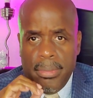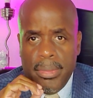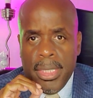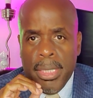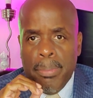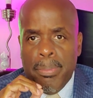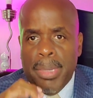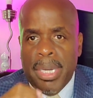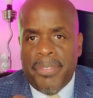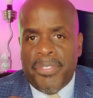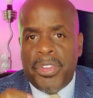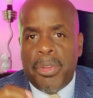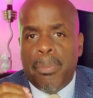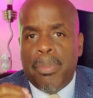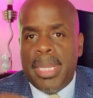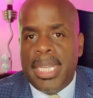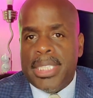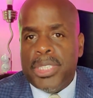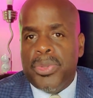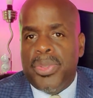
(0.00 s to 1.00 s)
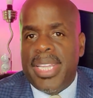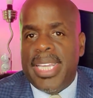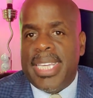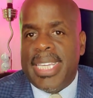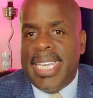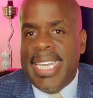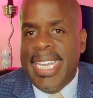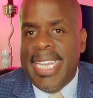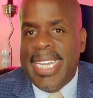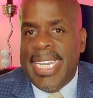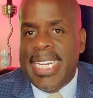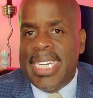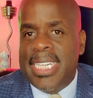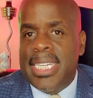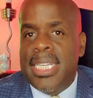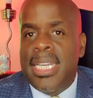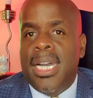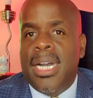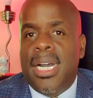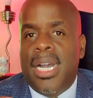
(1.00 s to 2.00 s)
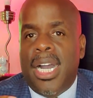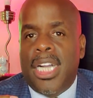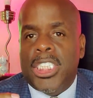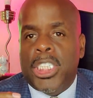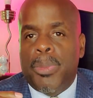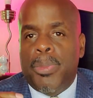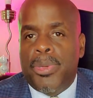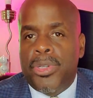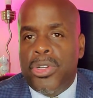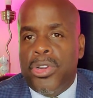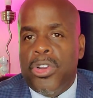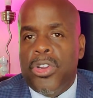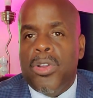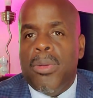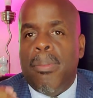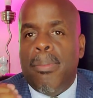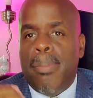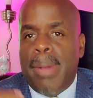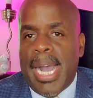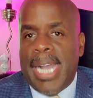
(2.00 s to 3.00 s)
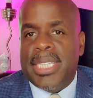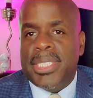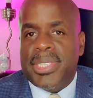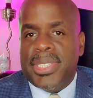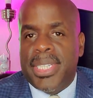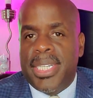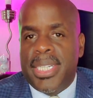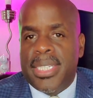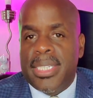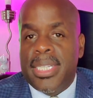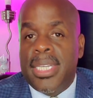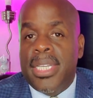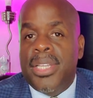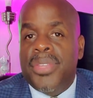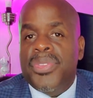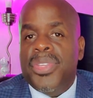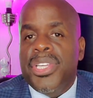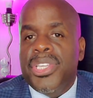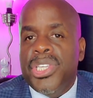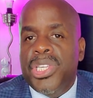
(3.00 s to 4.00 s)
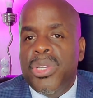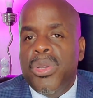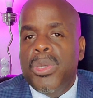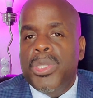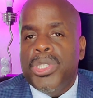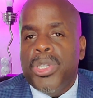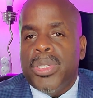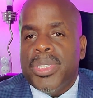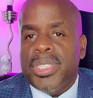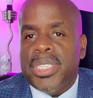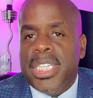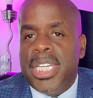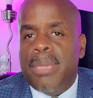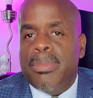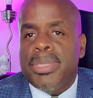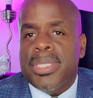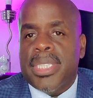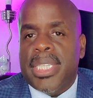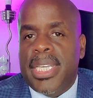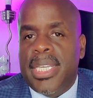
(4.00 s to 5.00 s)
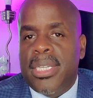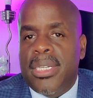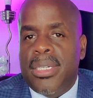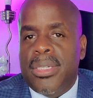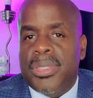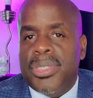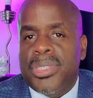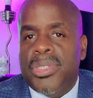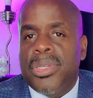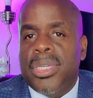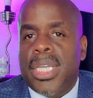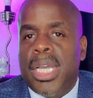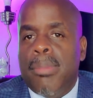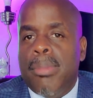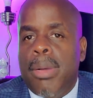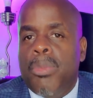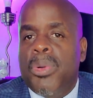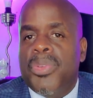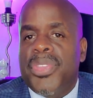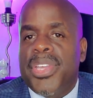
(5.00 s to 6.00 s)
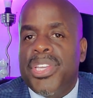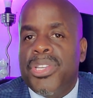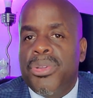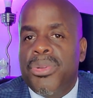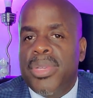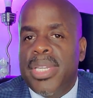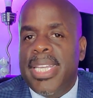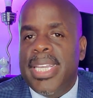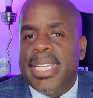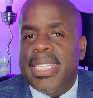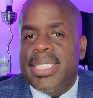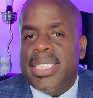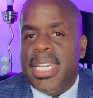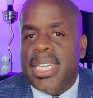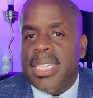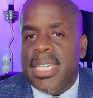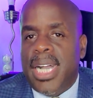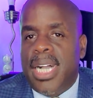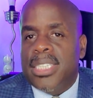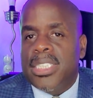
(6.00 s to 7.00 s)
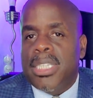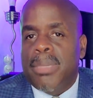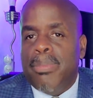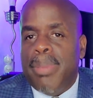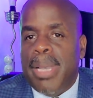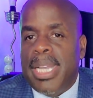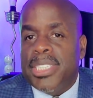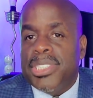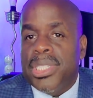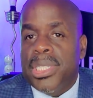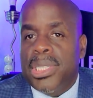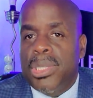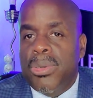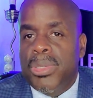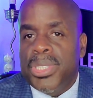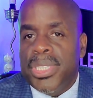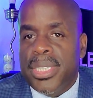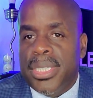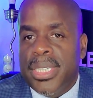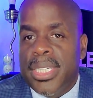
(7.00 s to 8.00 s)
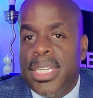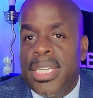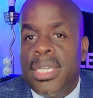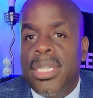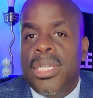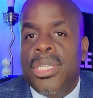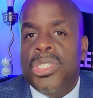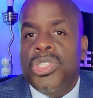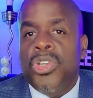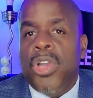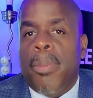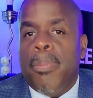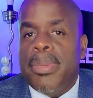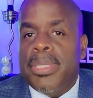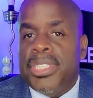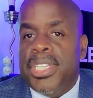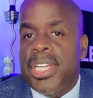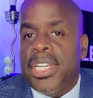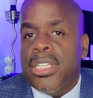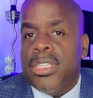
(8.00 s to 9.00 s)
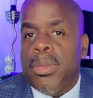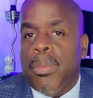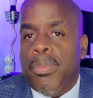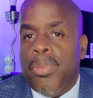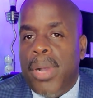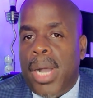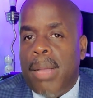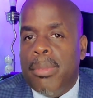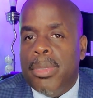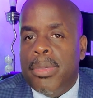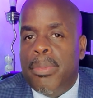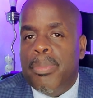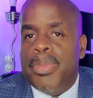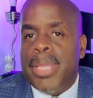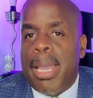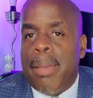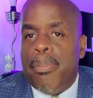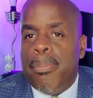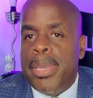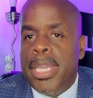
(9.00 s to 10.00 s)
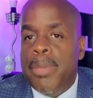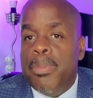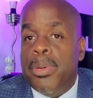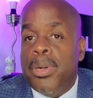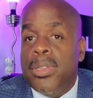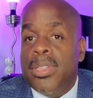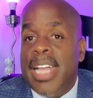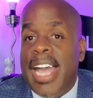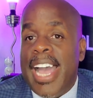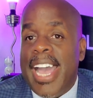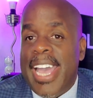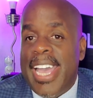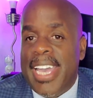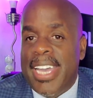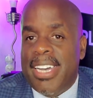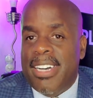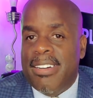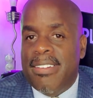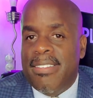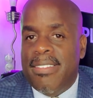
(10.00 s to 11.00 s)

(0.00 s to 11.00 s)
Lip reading: But if you're blessed with a keen entrepreneur mindset, then use your STEM skills to come up with a unique technology-based solution to a particular problem that people have.